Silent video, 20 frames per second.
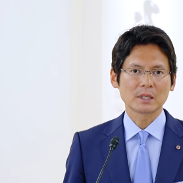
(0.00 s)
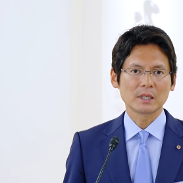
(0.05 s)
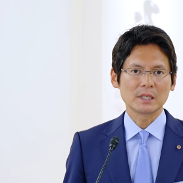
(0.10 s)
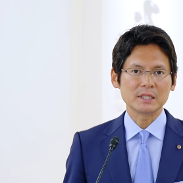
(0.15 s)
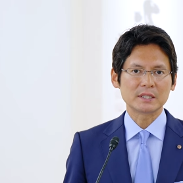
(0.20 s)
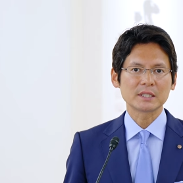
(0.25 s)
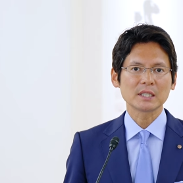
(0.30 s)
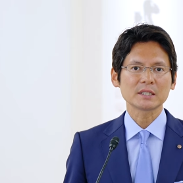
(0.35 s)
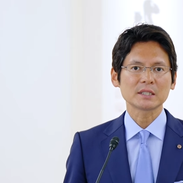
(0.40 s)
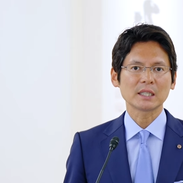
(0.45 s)

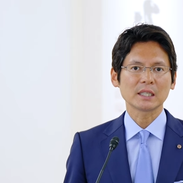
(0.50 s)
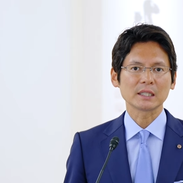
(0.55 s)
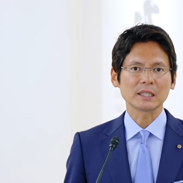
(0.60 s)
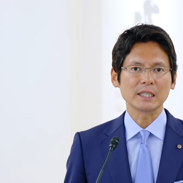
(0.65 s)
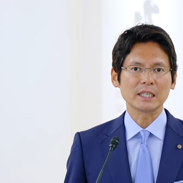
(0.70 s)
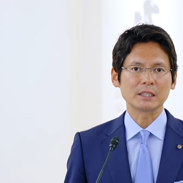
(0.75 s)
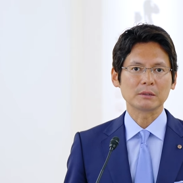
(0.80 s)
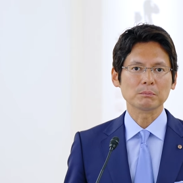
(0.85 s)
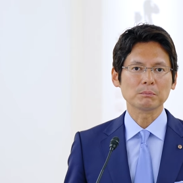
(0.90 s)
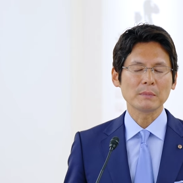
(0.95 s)
He says that
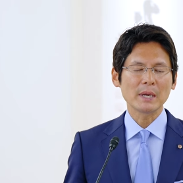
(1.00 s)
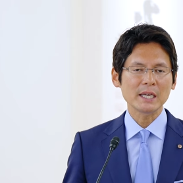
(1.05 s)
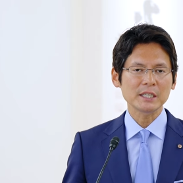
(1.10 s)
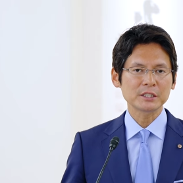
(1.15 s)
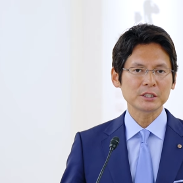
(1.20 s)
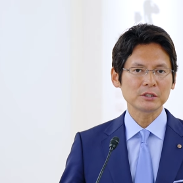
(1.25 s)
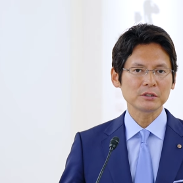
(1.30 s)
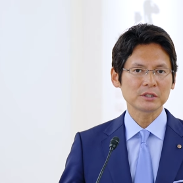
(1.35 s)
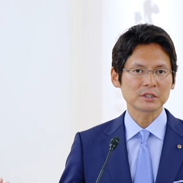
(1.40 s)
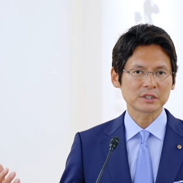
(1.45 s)
it
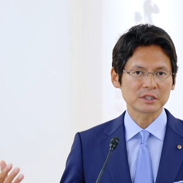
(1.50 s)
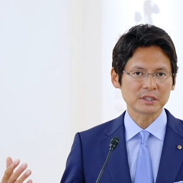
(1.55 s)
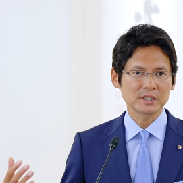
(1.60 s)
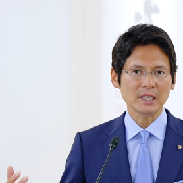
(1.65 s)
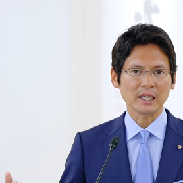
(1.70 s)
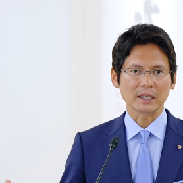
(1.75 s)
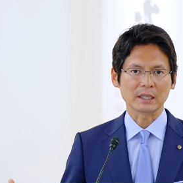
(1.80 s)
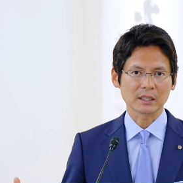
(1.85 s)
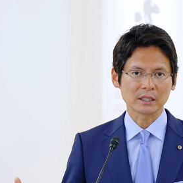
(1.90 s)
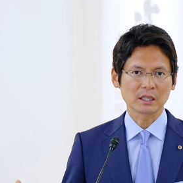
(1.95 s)
makes you
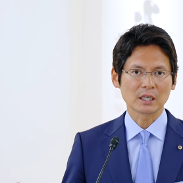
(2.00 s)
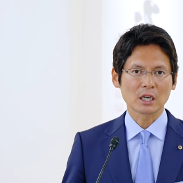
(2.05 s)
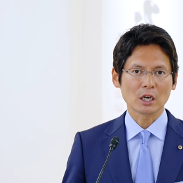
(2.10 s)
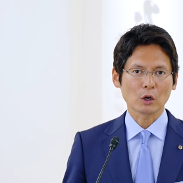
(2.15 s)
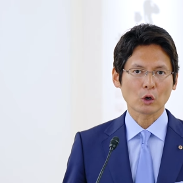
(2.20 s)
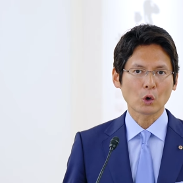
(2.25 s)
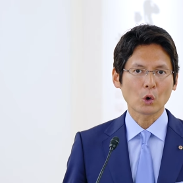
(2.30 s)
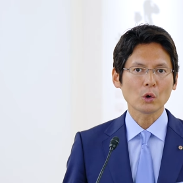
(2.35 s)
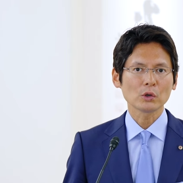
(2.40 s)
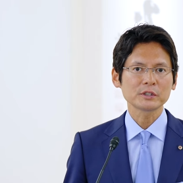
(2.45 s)
sick,
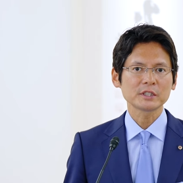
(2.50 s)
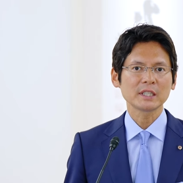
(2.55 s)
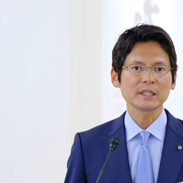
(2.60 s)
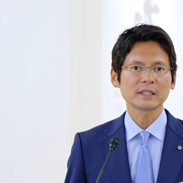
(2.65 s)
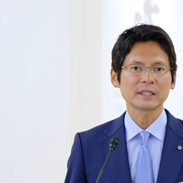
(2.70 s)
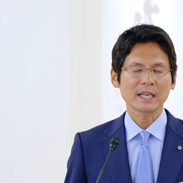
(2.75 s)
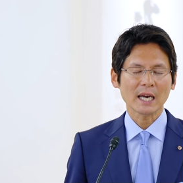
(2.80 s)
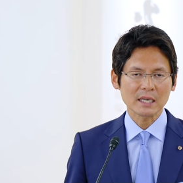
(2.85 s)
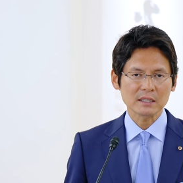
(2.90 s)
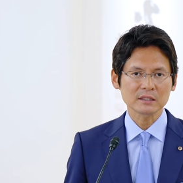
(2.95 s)

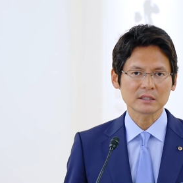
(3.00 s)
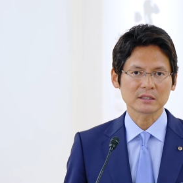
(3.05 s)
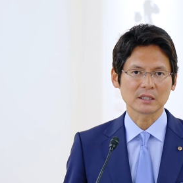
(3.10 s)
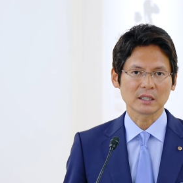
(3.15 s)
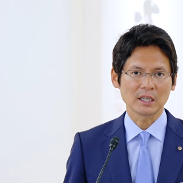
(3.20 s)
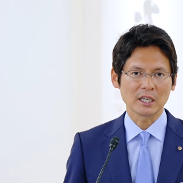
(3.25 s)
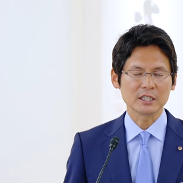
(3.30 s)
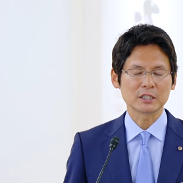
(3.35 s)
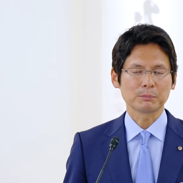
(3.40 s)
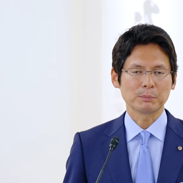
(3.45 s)
causing
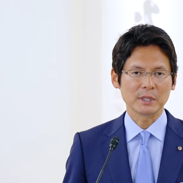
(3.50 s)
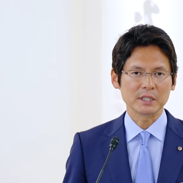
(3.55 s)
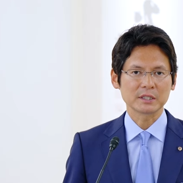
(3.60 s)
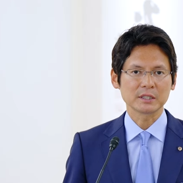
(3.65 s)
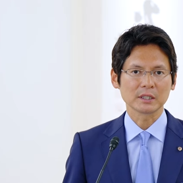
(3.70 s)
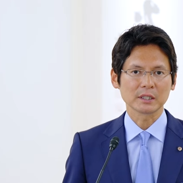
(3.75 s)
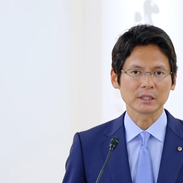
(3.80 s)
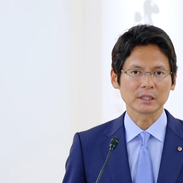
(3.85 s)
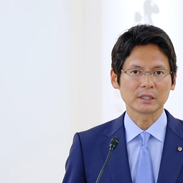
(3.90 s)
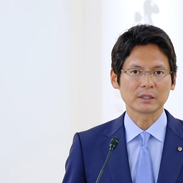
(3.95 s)
cancer
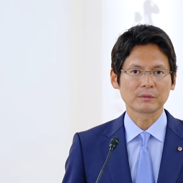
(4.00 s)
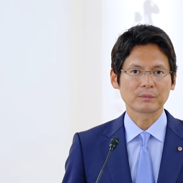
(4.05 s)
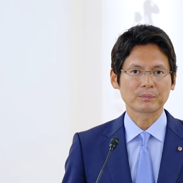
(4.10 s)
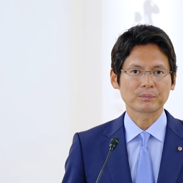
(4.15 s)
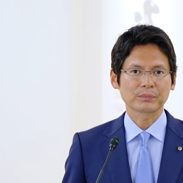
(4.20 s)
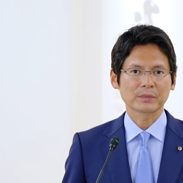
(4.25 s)
especially.